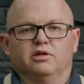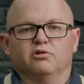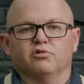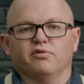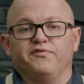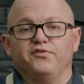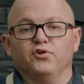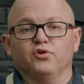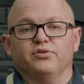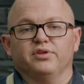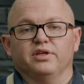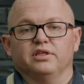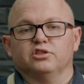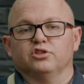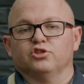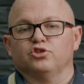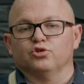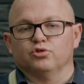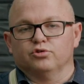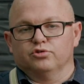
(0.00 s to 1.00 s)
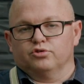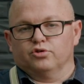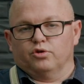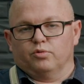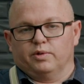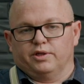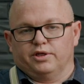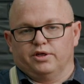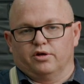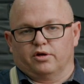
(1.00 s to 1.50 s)
There are a few things you shouldn't do
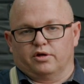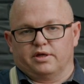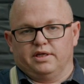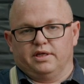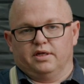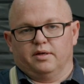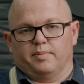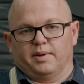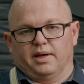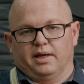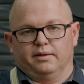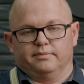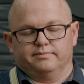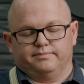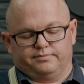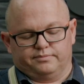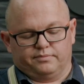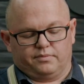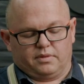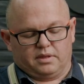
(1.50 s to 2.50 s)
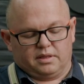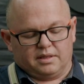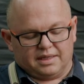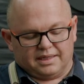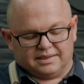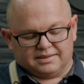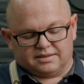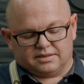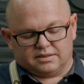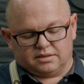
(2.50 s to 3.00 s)
when you're knocking in a bat.
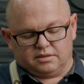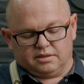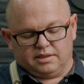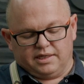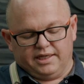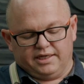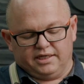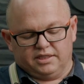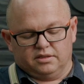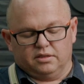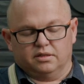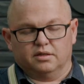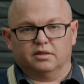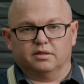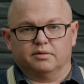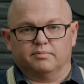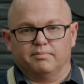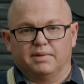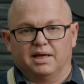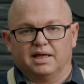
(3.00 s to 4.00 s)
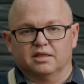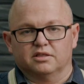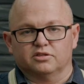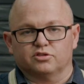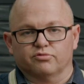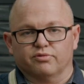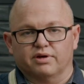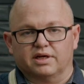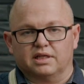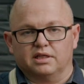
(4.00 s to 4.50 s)
That's hitting the mallet
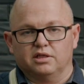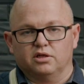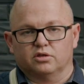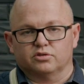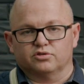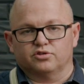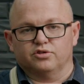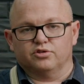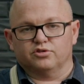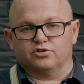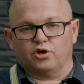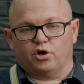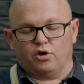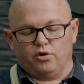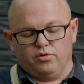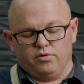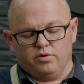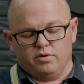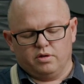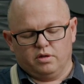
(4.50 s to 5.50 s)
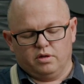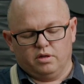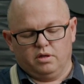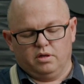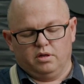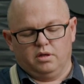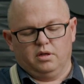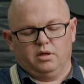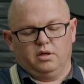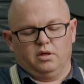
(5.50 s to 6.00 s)
directly onto the toe
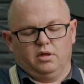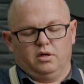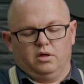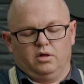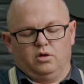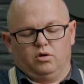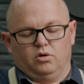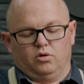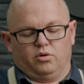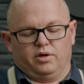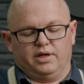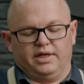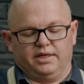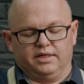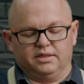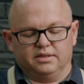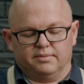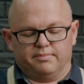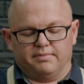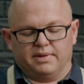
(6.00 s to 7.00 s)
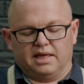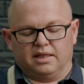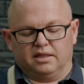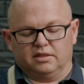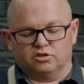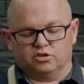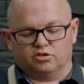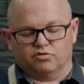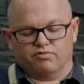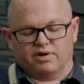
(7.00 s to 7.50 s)
or hitting the
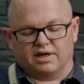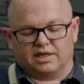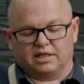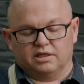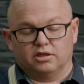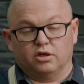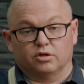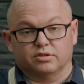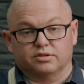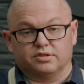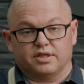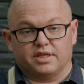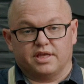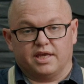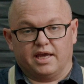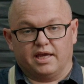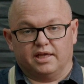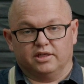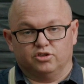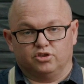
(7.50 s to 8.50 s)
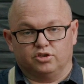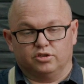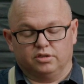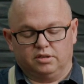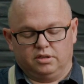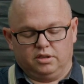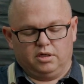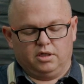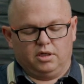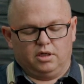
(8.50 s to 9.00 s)
mallet directly onto the edge.
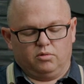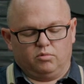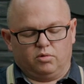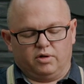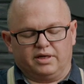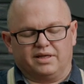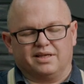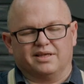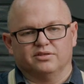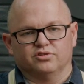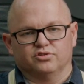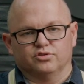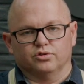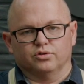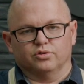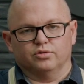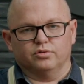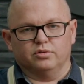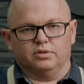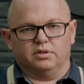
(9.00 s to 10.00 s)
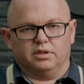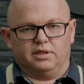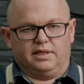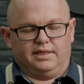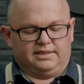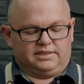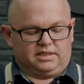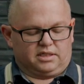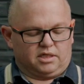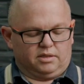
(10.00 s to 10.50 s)
What it can do
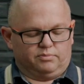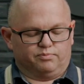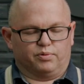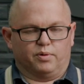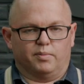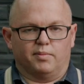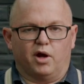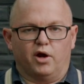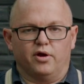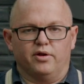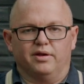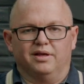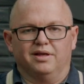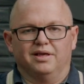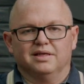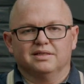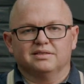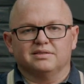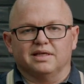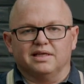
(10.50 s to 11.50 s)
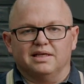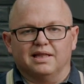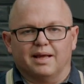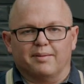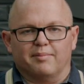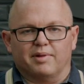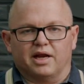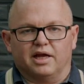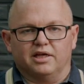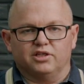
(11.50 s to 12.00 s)
is it can promote
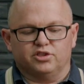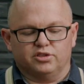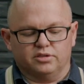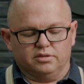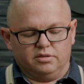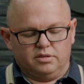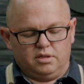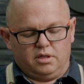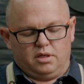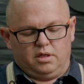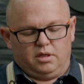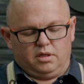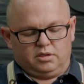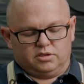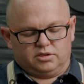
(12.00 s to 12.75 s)
delamination.